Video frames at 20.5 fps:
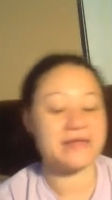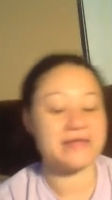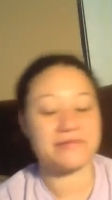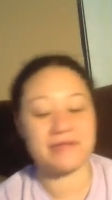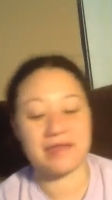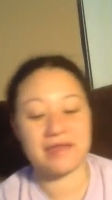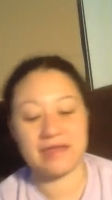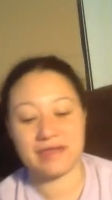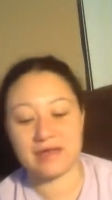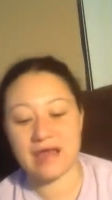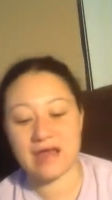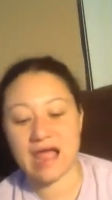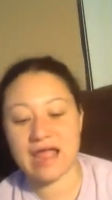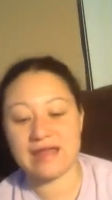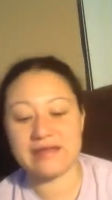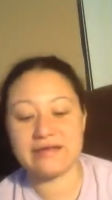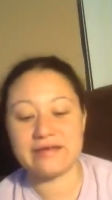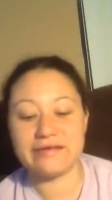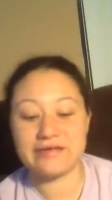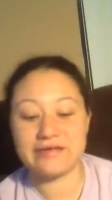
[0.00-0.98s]
And then
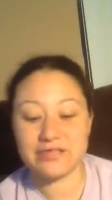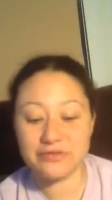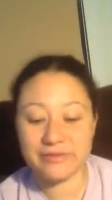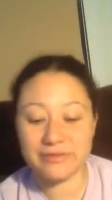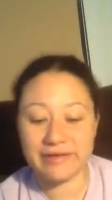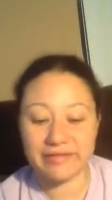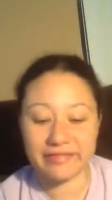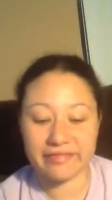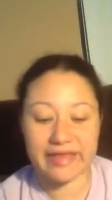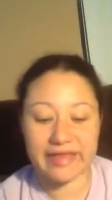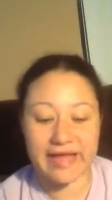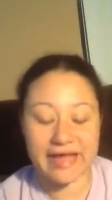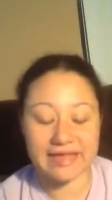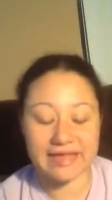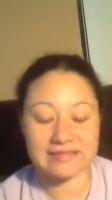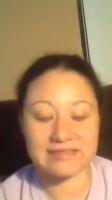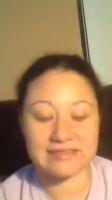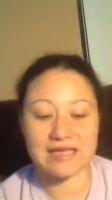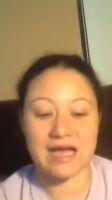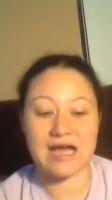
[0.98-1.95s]
in doing
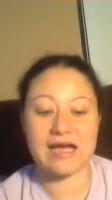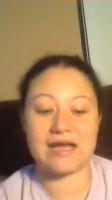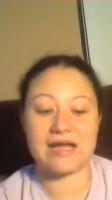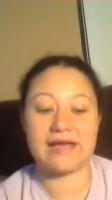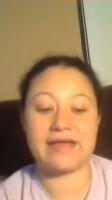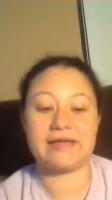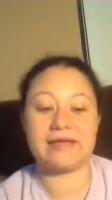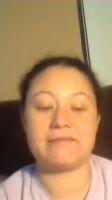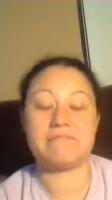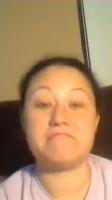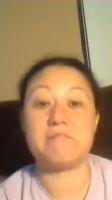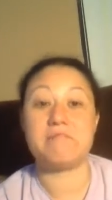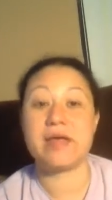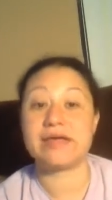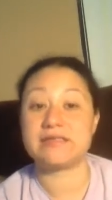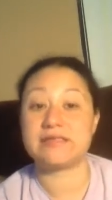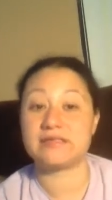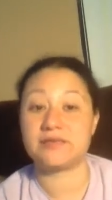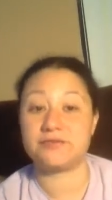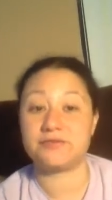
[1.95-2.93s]
that, I
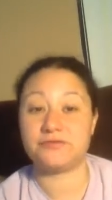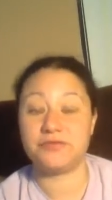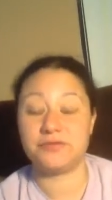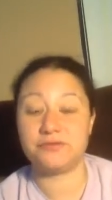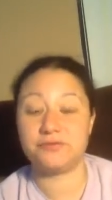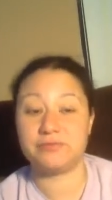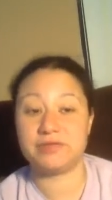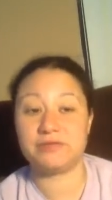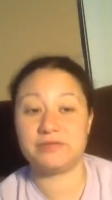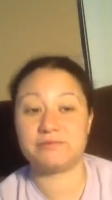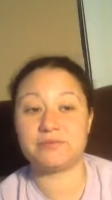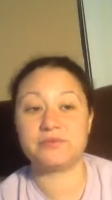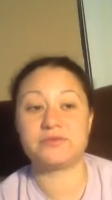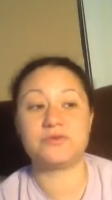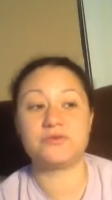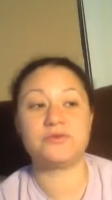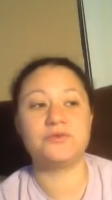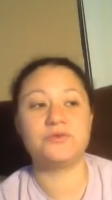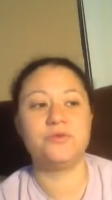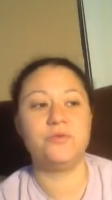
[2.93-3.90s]
met a few people
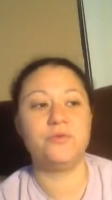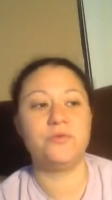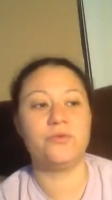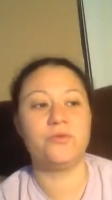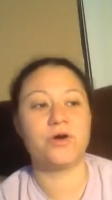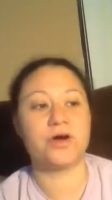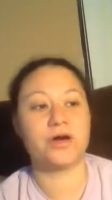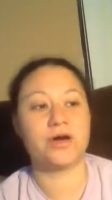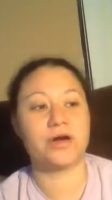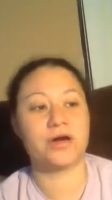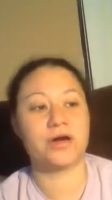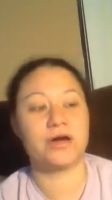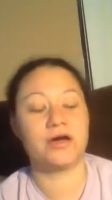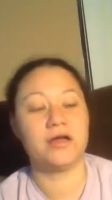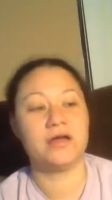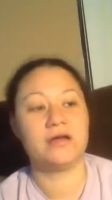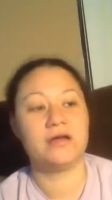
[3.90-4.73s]
who were